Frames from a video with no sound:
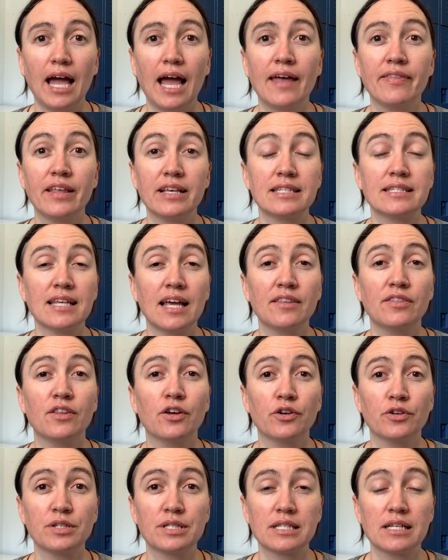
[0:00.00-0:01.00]
and they said
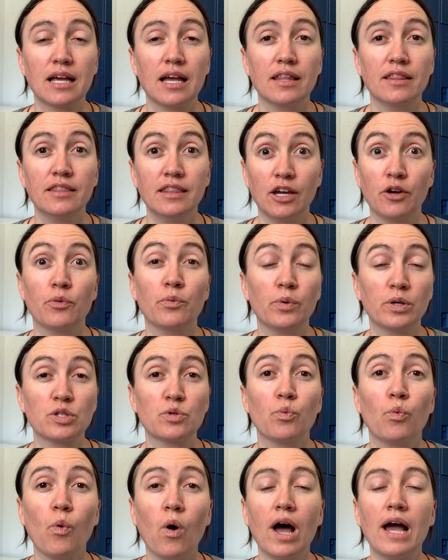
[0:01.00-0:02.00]
there was
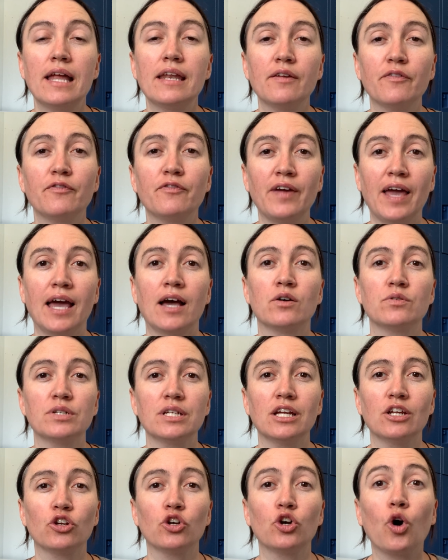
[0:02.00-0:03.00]
one found
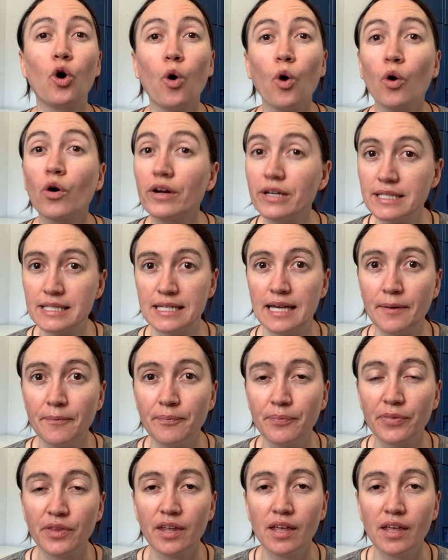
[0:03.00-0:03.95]
in Chorazin.